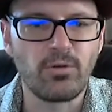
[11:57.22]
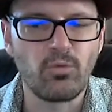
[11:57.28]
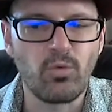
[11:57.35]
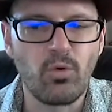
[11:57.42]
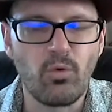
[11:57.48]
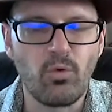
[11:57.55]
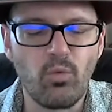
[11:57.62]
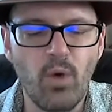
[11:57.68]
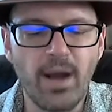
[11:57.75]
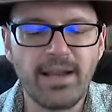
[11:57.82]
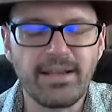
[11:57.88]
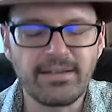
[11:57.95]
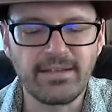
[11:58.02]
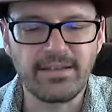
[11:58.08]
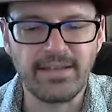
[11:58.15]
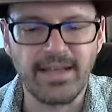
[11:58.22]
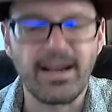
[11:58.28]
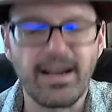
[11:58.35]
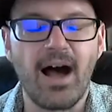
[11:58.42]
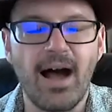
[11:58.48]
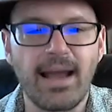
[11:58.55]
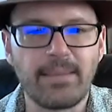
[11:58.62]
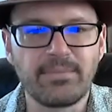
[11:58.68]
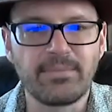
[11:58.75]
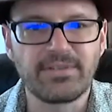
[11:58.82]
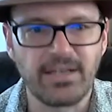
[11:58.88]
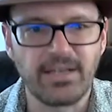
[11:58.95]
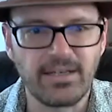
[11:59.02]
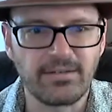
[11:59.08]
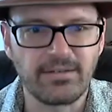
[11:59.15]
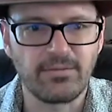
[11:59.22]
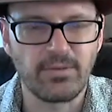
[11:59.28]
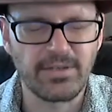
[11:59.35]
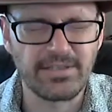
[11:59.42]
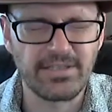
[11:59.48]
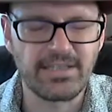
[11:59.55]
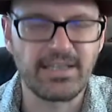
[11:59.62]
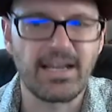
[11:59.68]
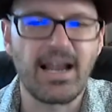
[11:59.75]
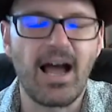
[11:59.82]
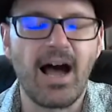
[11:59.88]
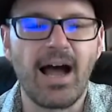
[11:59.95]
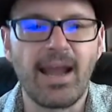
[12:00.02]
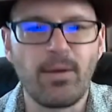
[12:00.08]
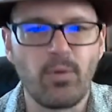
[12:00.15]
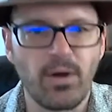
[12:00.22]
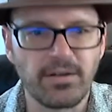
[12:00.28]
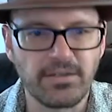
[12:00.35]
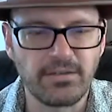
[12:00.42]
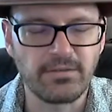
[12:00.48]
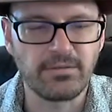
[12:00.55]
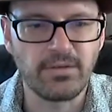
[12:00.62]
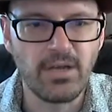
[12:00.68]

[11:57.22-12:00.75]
What is it that I'm saying? What is it that I want to do?